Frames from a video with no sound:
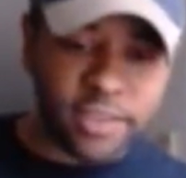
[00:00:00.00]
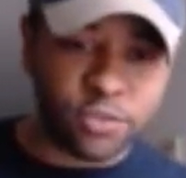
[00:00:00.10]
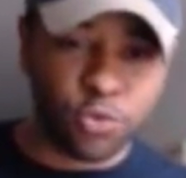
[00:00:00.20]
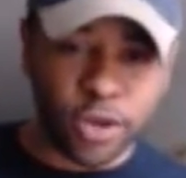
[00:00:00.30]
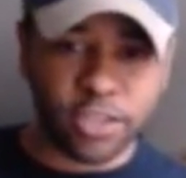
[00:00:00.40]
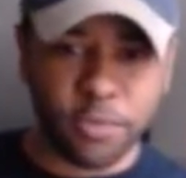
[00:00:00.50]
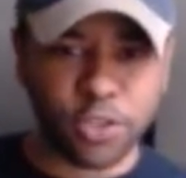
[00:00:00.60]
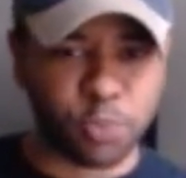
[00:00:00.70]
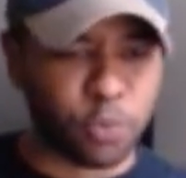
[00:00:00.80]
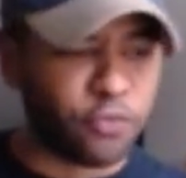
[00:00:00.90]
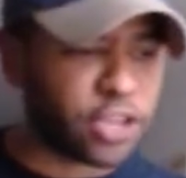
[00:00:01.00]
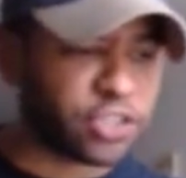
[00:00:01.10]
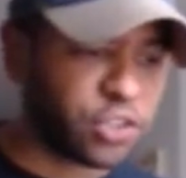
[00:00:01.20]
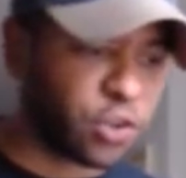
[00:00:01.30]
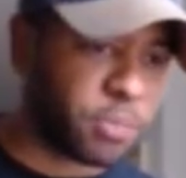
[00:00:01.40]
give some credit to most
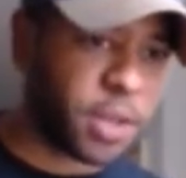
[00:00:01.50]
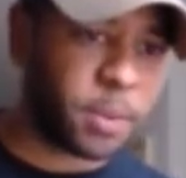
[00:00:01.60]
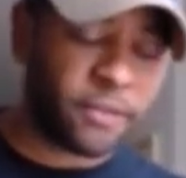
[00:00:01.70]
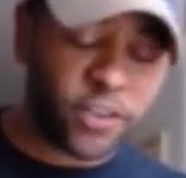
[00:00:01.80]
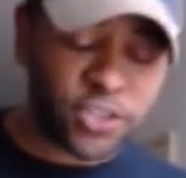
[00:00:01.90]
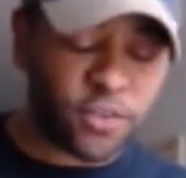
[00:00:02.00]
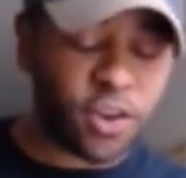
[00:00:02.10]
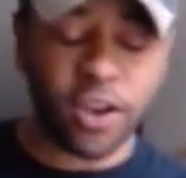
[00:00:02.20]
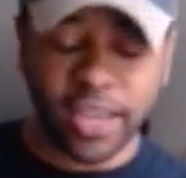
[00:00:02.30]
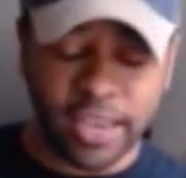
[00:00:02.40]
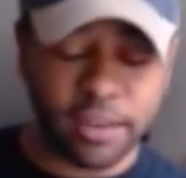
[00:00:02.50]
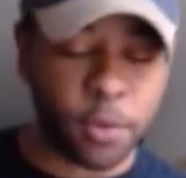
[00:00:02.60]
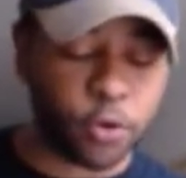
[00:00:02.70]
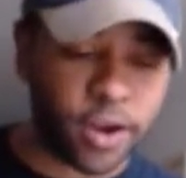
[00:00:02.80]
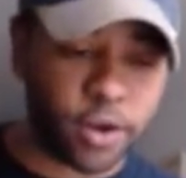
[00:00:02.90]
professional and blah, blah, blah. First of all,
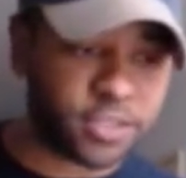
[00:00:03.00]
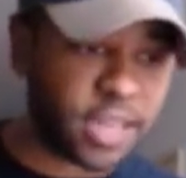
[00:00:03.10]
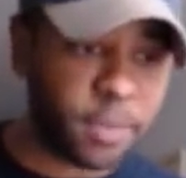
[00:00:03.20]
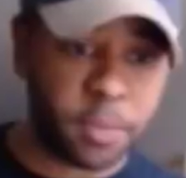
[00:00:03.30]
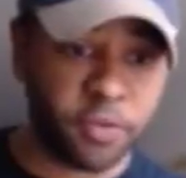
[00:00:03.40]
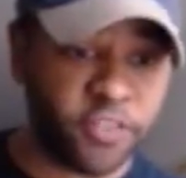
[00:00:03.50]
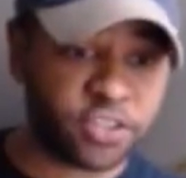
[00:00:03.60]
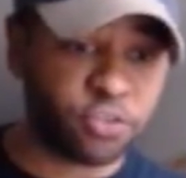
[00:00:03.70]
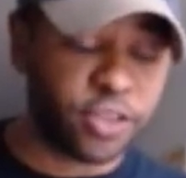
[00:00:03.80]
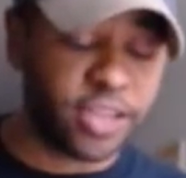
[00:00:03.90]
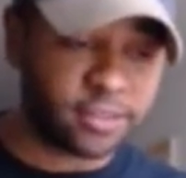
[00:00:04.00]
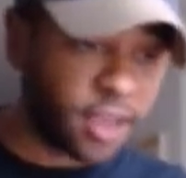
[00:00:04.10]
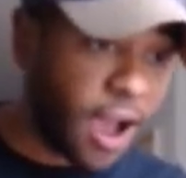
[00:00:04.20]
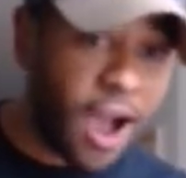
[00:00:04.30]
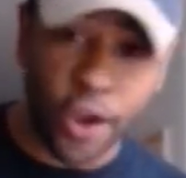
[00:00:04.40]
again, McGregor was not being professional the
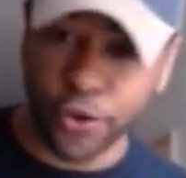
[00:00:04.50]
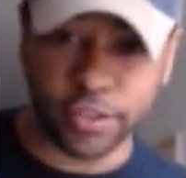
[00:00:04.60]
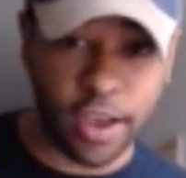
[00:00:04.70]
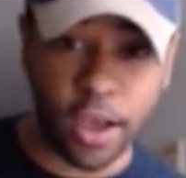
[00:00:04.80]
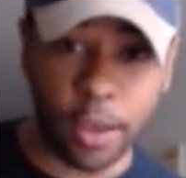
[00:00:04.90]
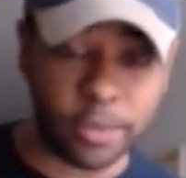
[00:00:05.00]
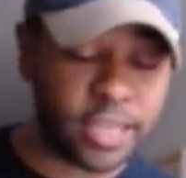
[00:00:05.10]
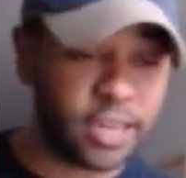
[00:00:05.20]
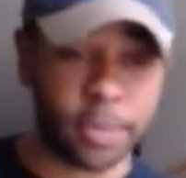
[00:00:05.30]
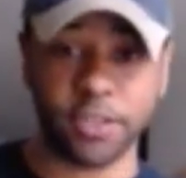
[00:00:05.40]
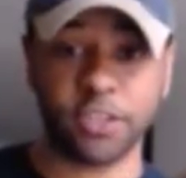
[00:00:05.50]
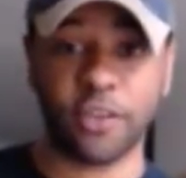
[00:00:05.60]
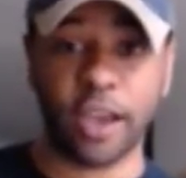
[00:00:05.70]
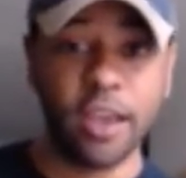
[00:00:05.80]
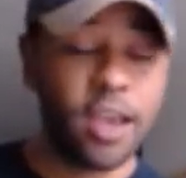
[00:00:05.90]
entire time leading up to this
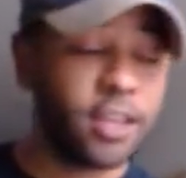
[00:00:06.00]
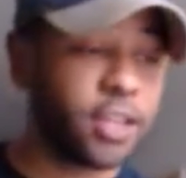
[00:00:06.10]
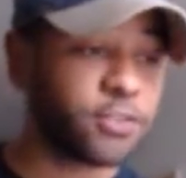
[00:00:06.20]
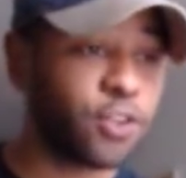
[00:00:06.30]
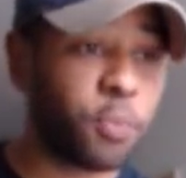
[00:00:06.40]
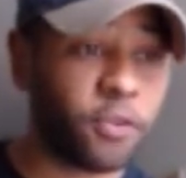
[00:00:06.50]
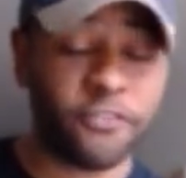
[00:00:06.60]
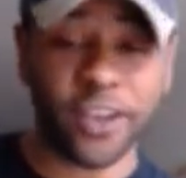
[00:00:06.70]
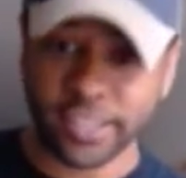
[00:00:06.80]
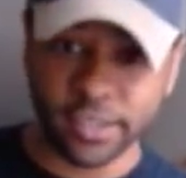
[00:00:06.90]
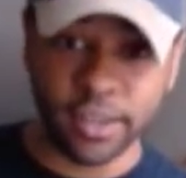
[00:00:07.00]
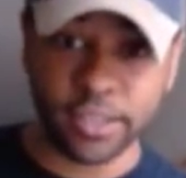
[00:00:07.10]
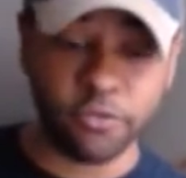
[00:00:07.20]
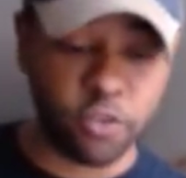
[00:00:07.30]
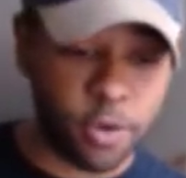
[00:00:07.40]
fight. There was no
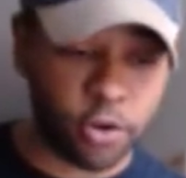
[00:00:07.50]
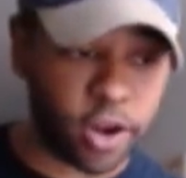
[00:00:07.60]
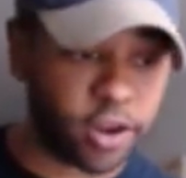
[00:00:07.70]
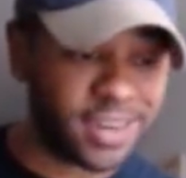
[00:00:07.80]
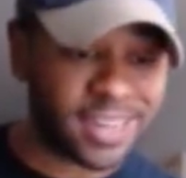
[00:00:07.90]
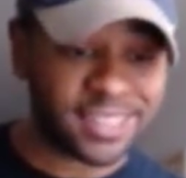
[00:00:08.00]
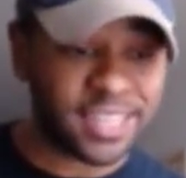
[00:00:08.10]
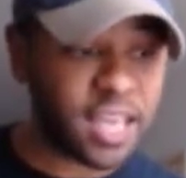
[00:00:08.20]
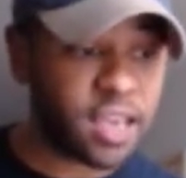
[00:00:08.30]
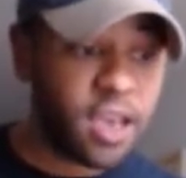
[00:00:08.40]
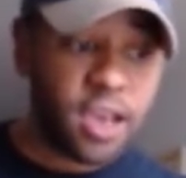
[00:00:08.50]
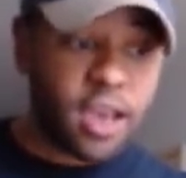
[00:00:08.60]
professionalism from McGregor. And I say that